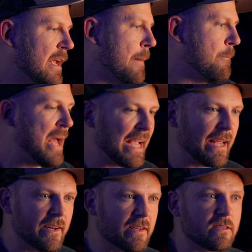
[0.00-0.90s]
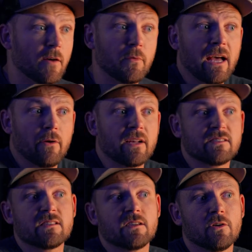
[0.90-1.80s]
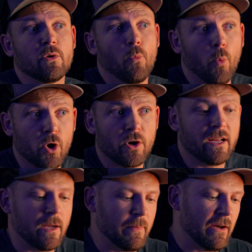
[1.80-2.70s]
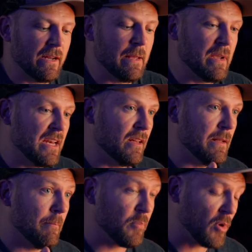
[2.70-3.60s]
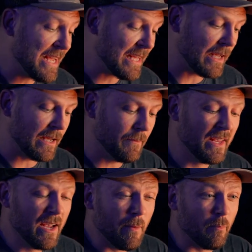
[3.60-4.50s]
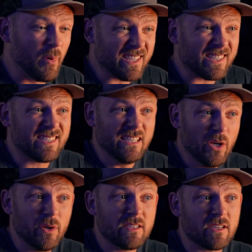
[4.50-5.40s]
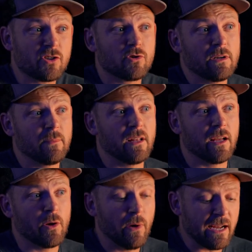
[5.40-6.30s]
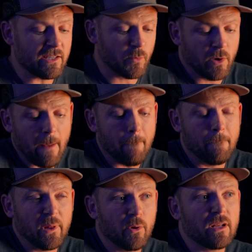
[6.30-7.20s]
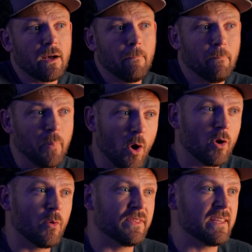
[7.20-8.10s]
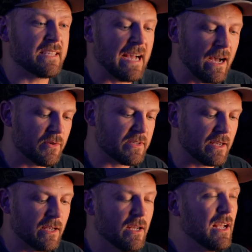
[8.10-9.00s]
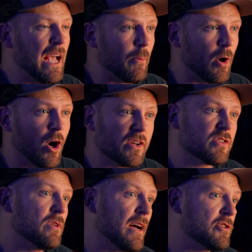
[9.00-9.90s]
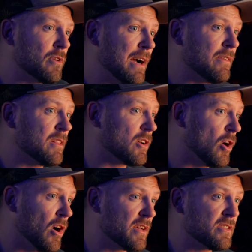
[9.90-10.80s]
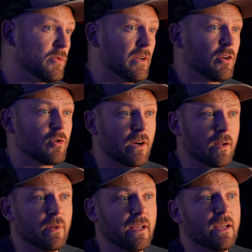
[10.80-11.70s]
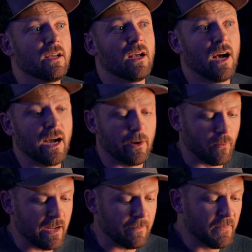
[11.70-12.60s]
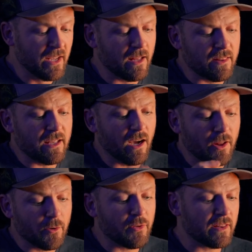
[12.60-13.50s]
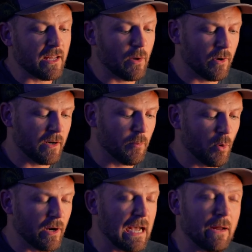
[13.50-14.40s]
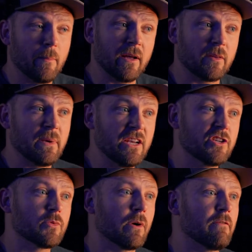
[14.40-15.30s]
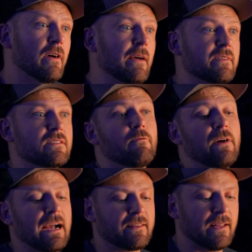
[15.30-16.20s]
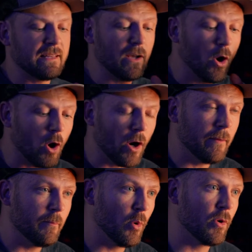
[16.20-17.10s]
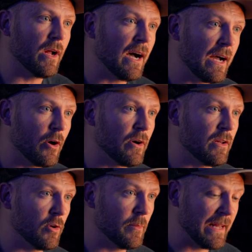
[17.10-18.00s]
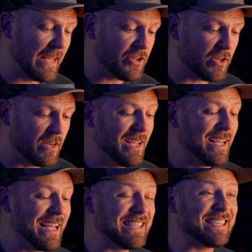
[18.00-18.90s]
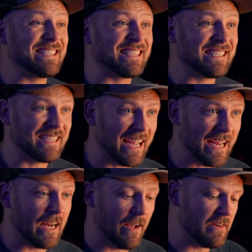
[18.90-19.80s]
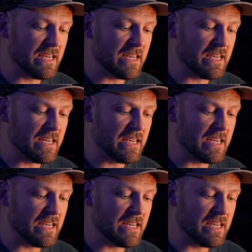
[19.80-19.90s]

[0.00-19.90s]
and bang it into stuff without necessarily worrying about immediately breaking it, but it still is extremely lightweight. So we're not building up bulk with this housing, and we're also not driving the cost to an incredibly high rate. The other thing that I wanted to point out about the PG25 is the fact that the onboard IR illumination is insane. I've